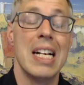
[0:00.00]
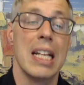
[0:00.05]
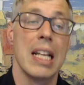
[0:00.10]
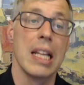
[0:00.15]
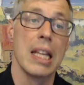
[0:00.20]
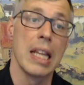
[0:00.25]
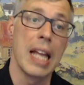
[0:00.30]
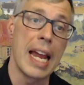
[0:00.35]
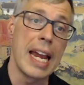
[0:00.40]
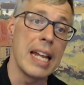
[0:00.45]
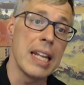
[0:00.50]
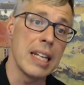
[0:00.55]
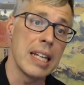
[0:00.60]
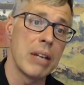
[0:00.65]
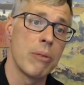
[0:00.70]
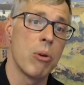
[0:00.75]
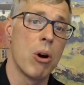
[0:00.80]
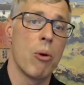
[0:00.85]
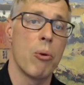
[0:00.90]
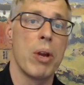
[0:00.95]
Lately,
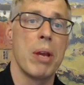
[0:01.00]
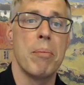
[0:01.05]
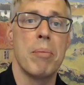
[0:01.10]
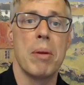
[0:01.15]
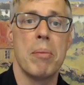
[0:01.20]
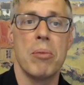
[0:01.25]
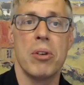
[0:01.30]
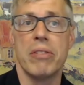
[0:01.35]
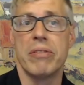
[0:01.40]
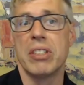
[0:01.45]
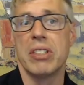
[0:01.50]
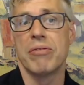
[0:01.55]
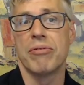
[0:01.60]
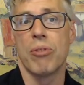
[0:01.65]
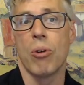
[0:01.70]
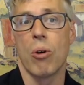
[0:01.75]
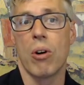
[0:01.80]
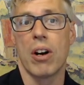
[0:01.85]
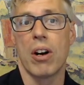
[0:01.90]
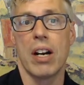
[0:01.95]
what we've been moving
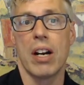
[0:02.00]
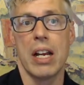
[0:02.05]
for